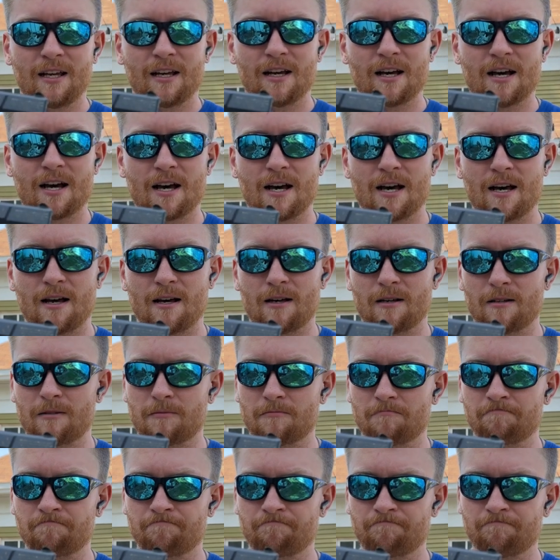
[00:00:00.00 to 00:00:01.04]

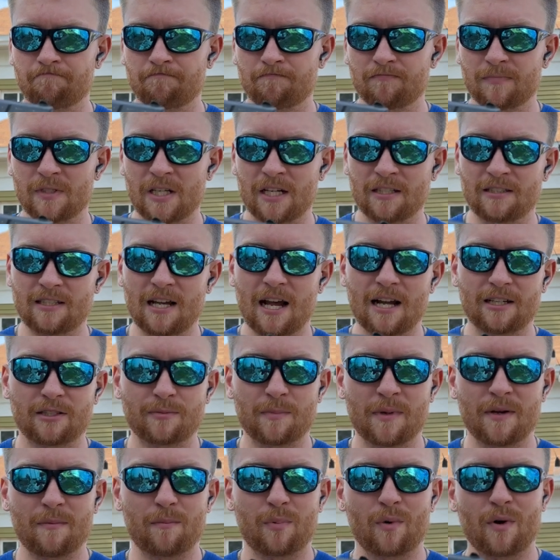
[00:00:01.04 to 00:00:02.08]

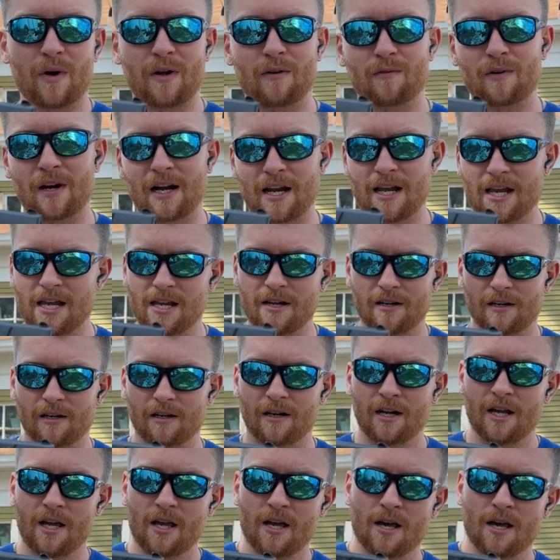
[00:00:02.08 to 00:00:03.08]
attachment point right here.